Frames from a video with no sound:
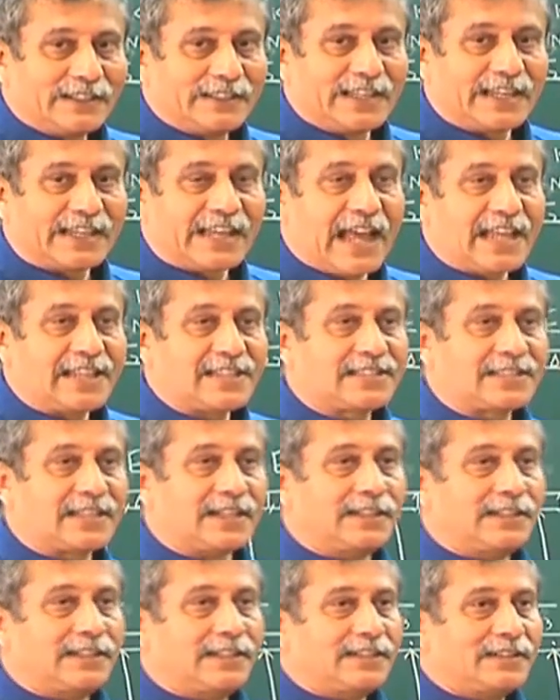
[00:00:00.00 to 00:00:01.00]
they
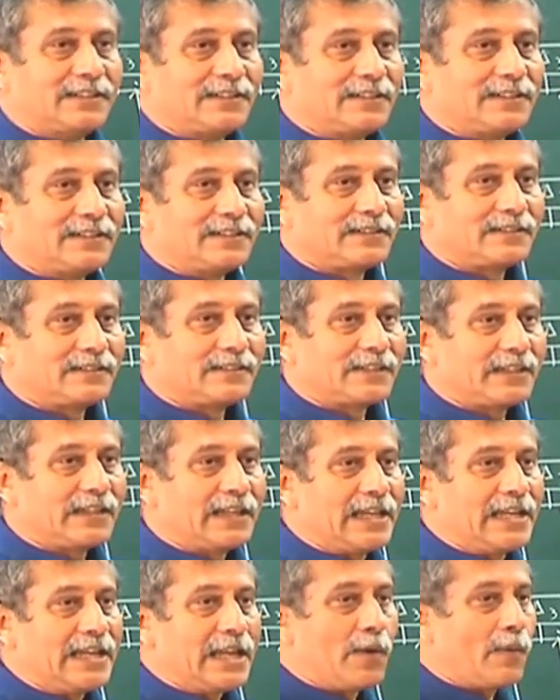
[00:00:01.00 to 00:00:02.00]
cancel
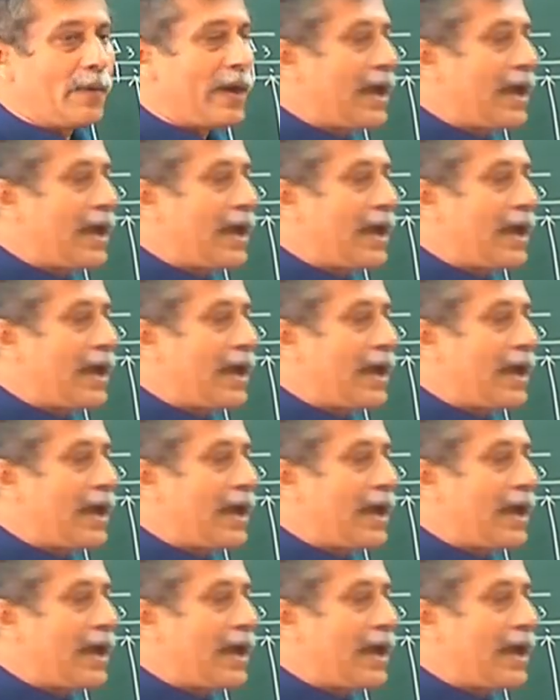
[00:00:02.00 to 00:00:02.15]
in a